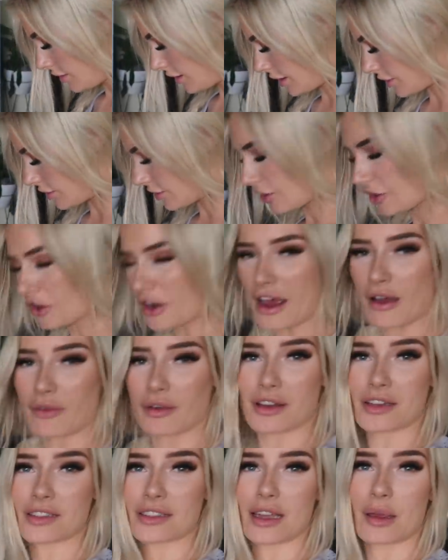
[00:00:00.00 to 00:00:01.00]
I don't know how I'm
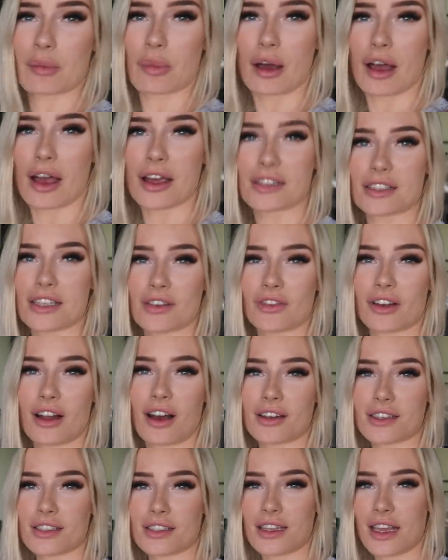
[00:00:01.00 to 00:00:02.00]
gonna say bye. It's even
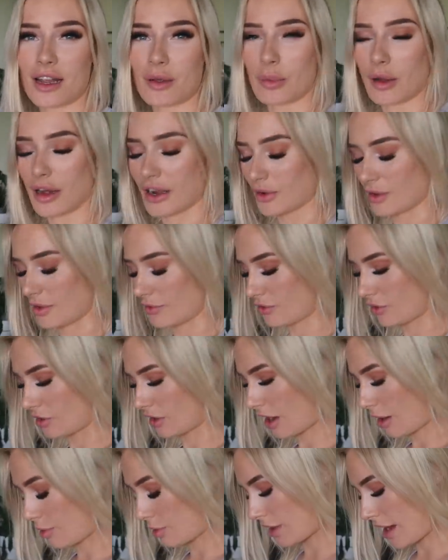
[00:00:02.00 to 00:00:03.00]
hard to say goodbye to him for a
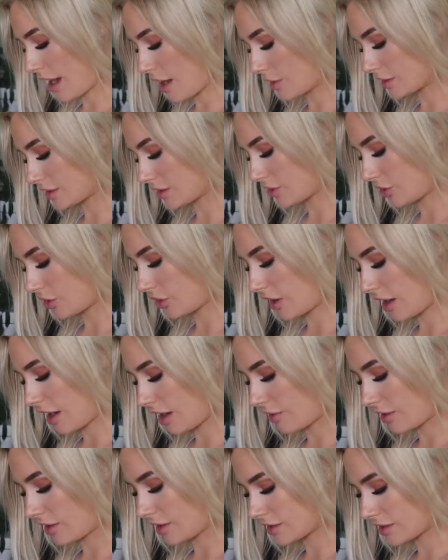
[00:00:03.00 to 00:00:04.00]
couple hours. I don't know how
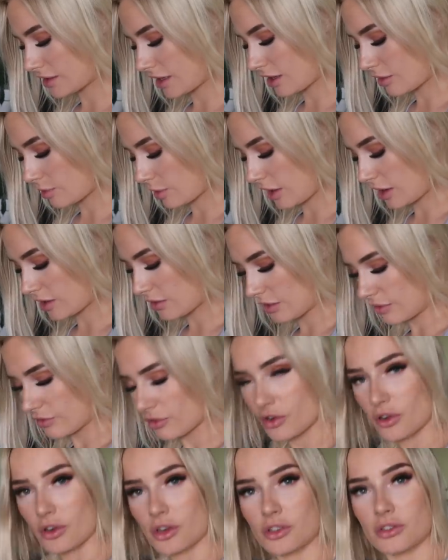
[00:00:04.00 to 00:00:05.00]
I'm gonna say goodbye to him
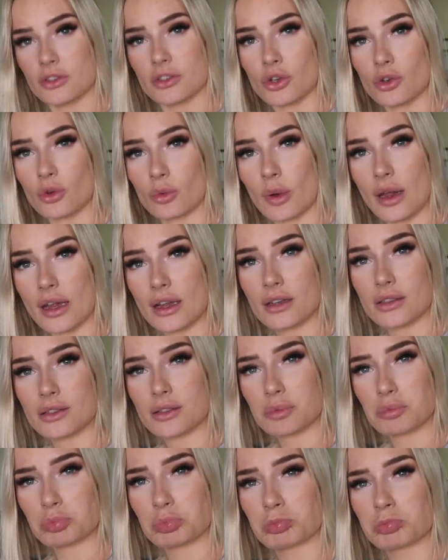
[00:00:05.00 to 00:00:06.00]
for two
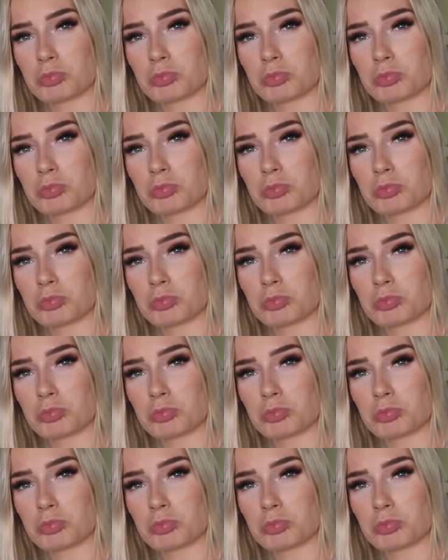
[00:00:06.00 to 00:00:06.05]
weeks.